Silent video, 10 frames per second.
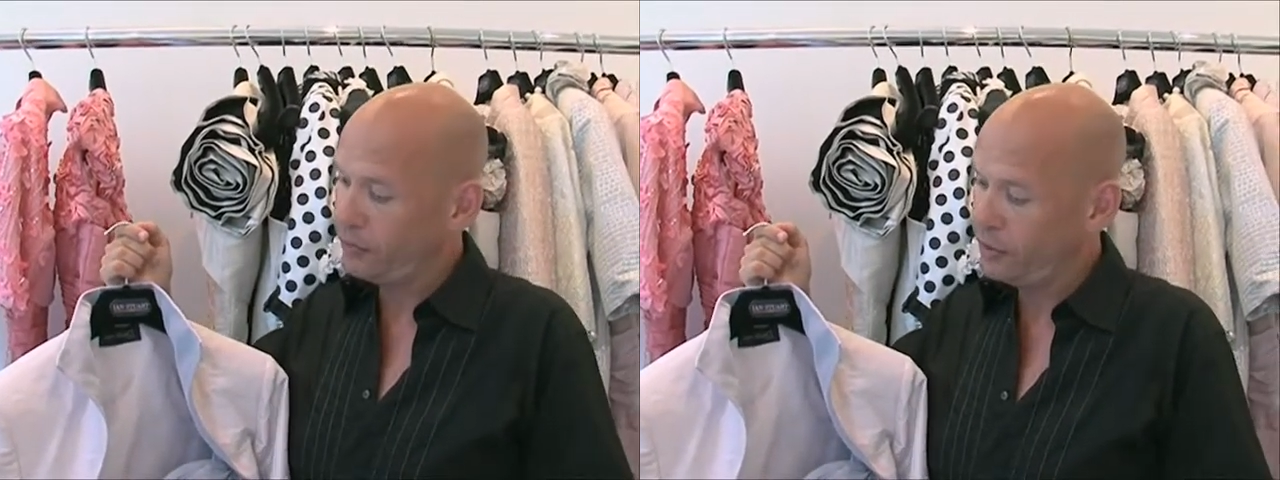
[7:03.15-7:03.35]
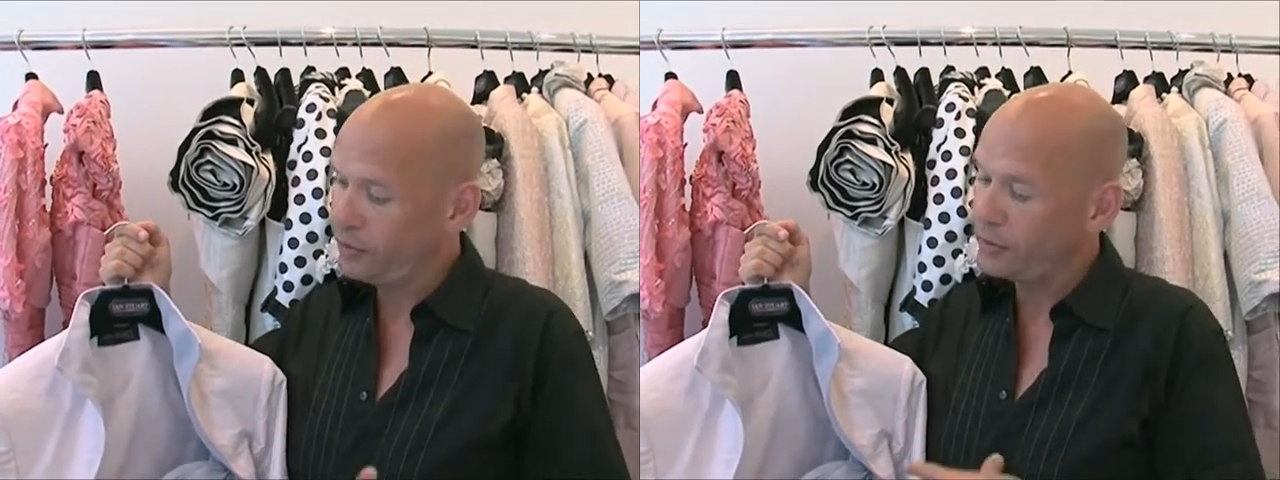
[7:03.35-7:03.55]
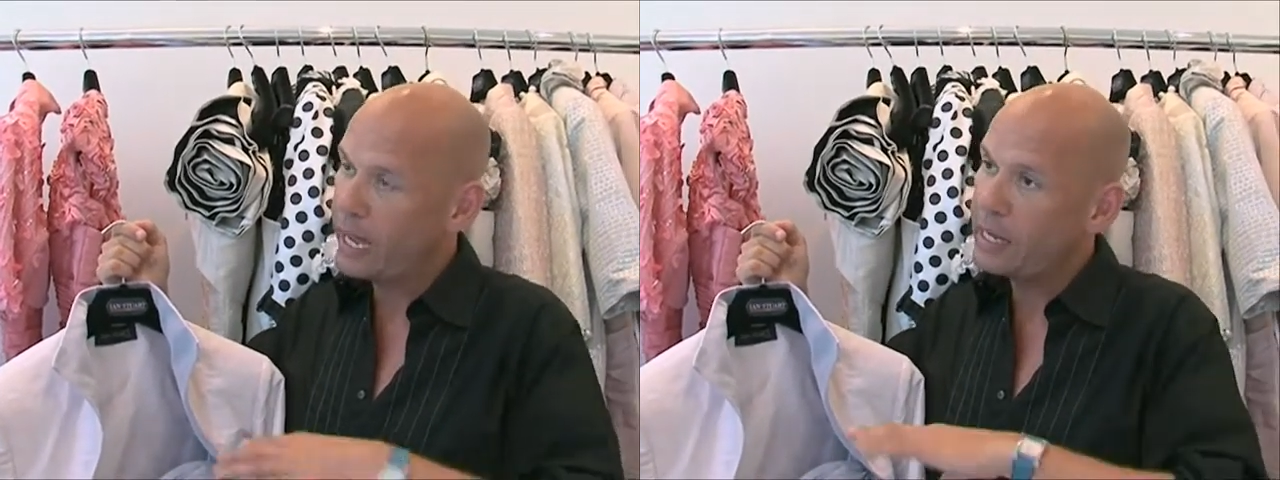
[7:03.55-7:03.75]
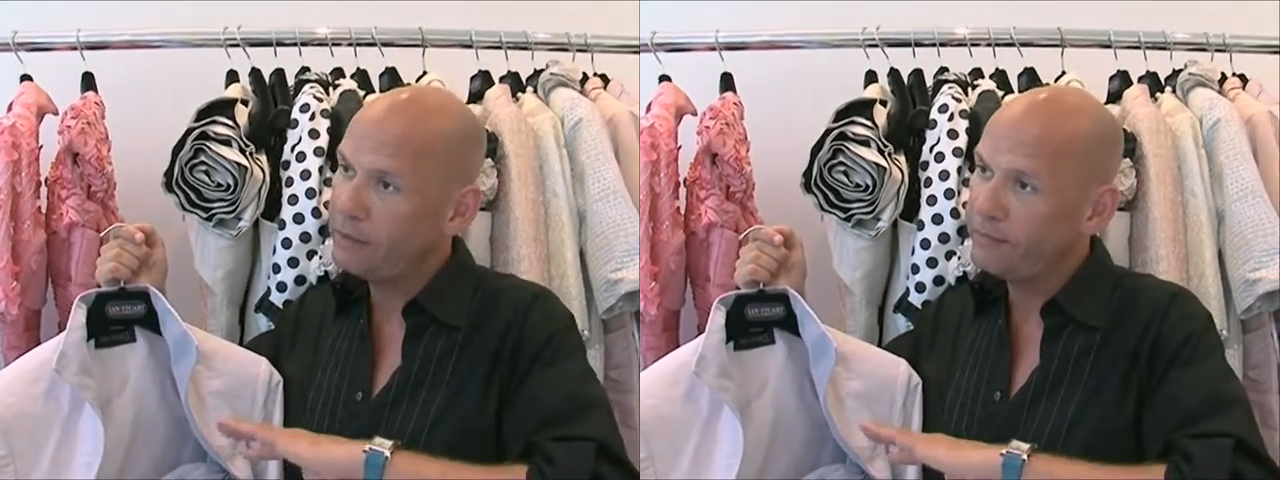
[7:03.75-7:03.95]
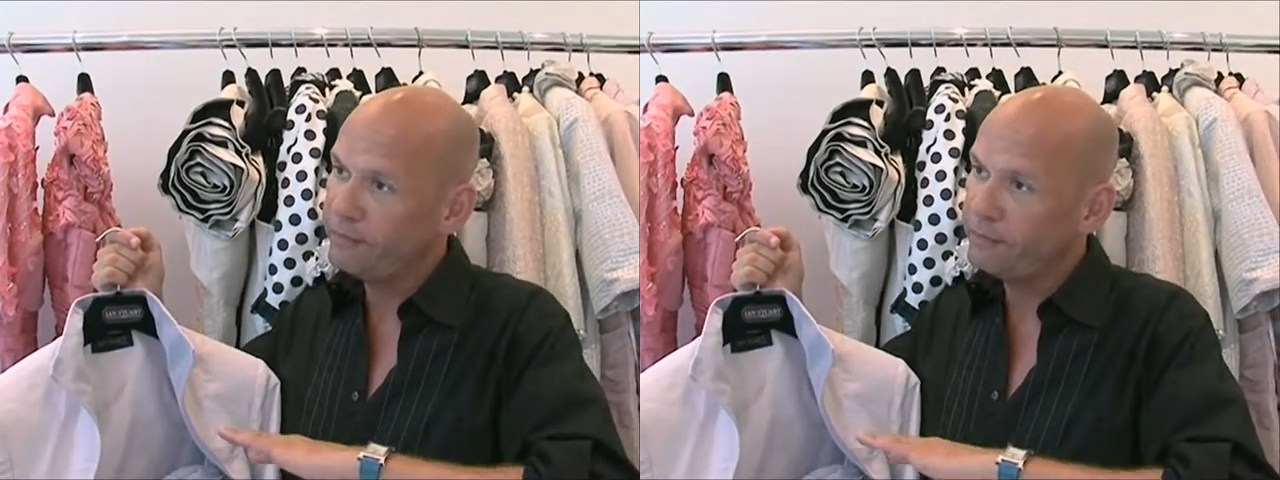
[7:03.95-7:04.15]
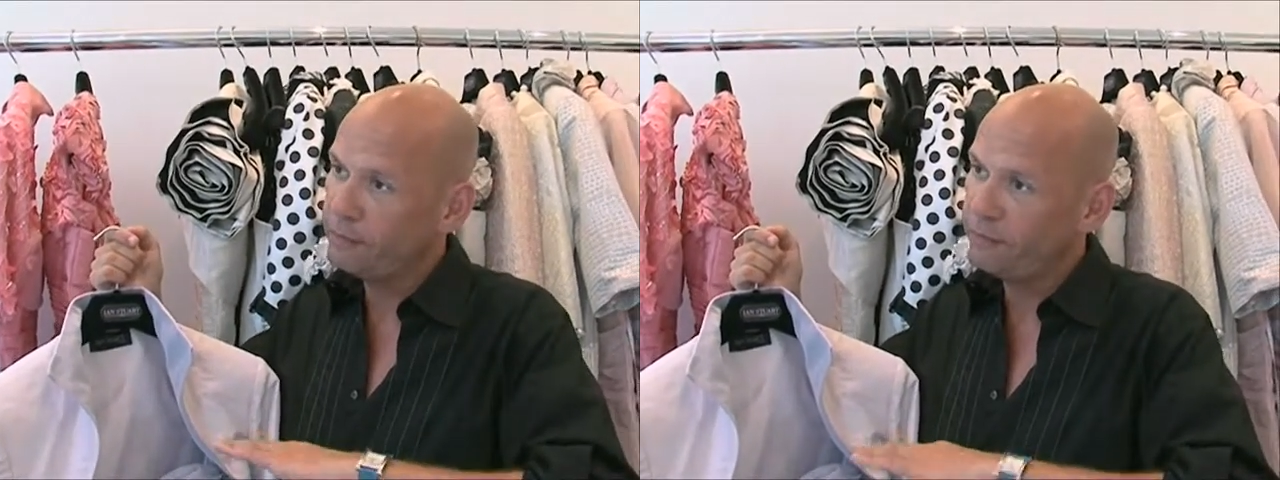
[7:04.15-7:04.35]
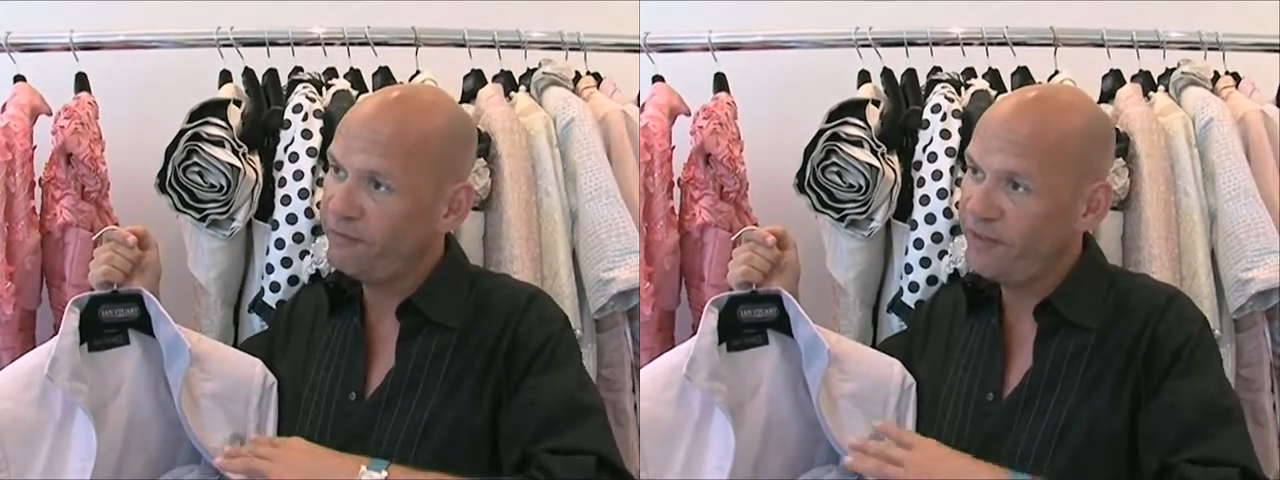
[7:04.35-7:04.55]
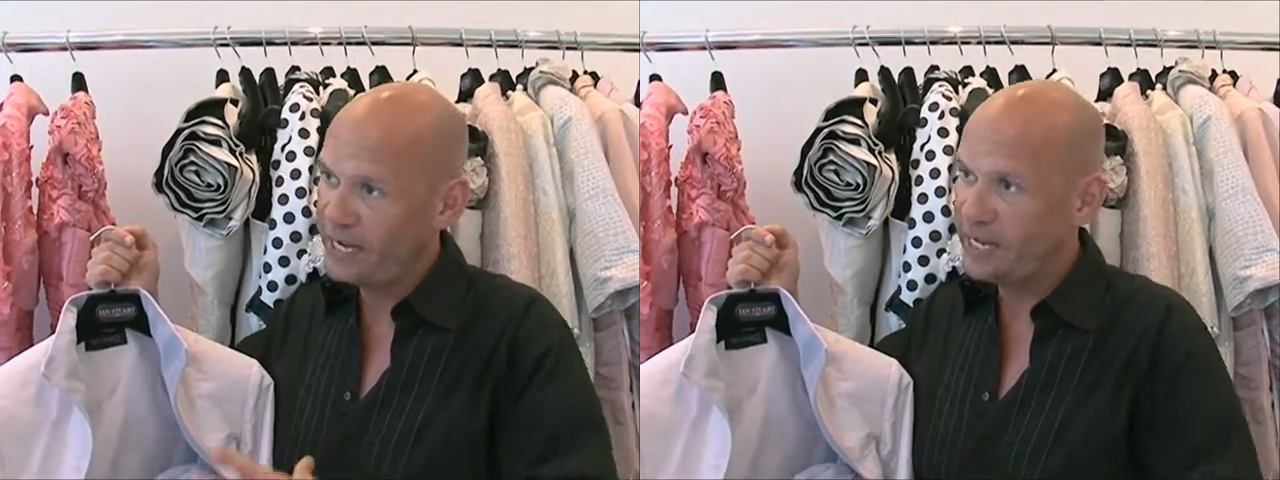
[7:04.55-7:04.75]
that kind of fit